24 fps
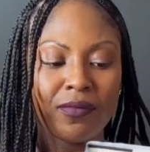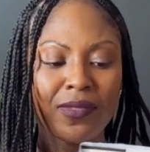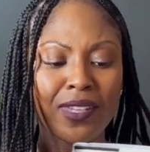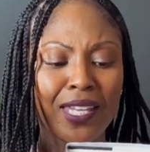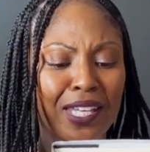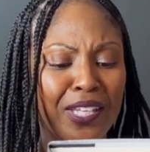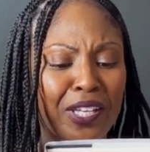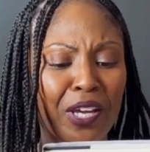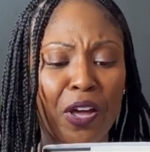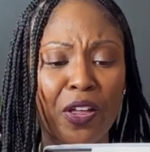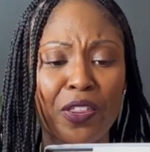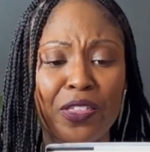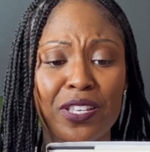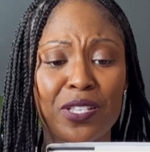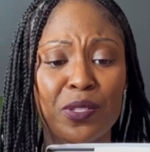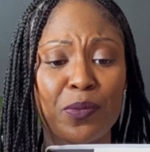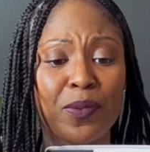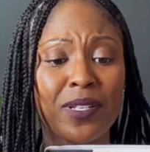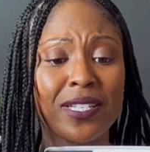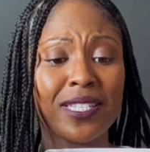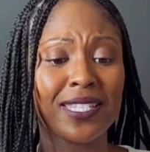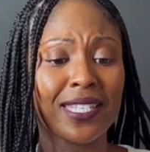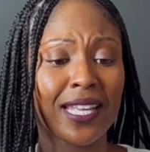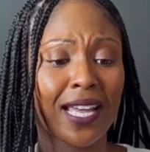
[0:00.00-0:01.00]
Y'all, this
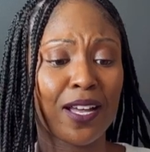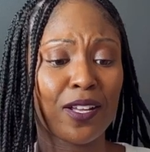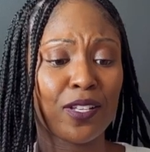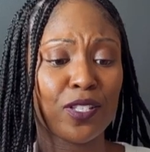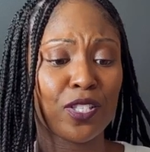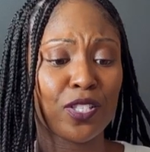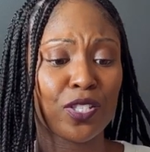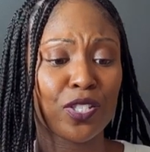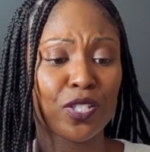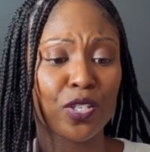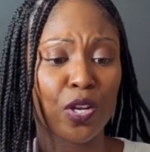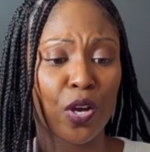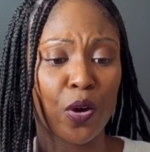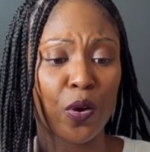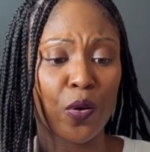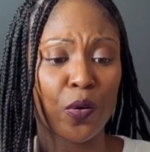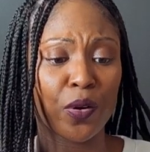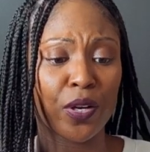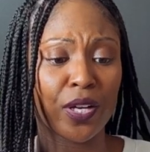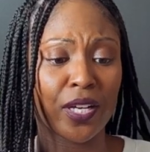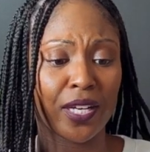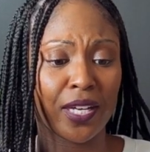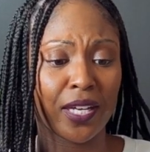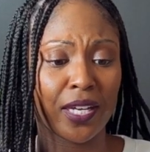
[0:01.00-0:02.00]
one sounds so
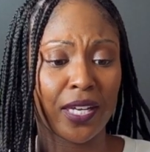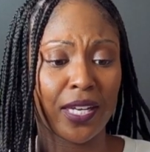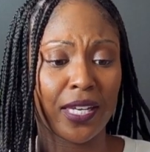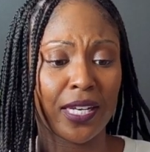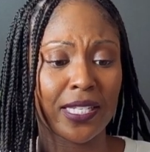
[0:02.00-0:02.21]
good.